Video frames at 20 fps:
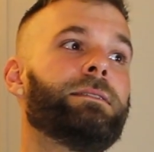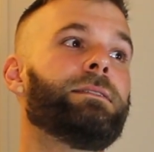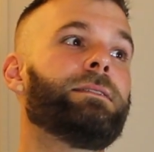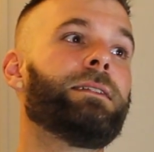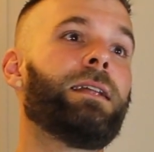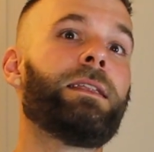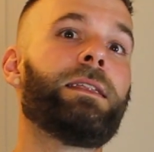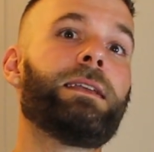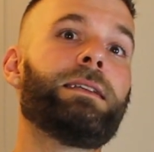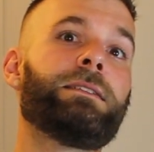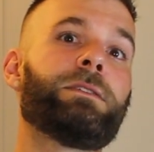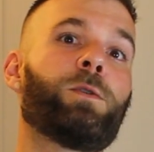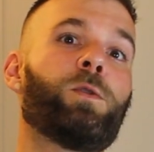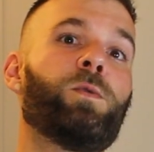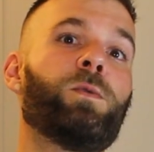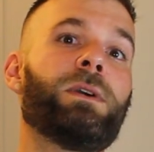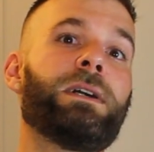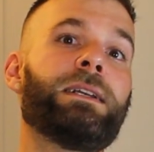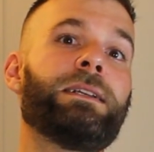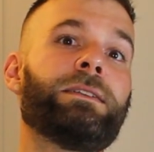Now, these
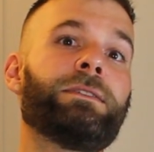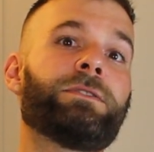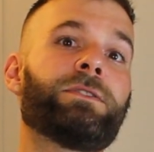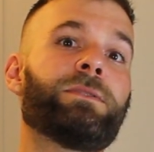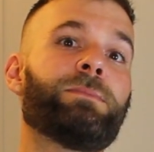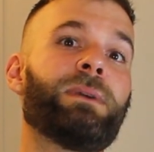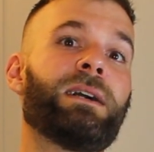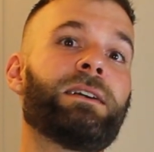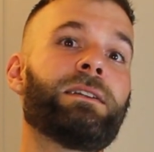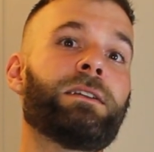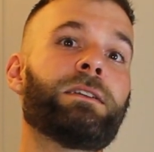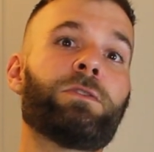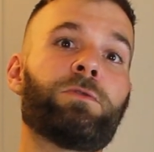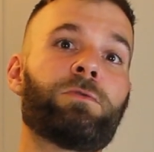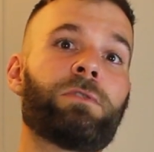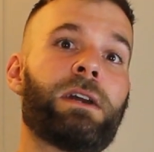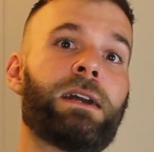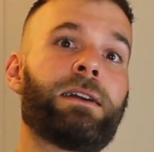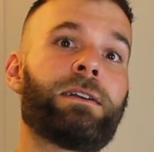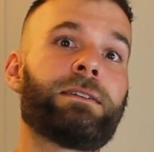coins are about as
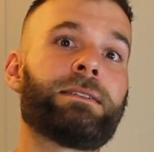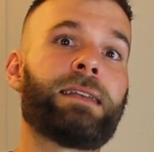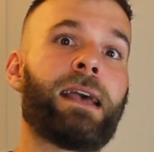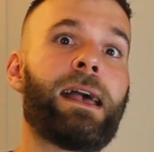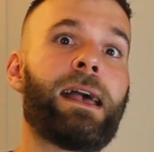rare as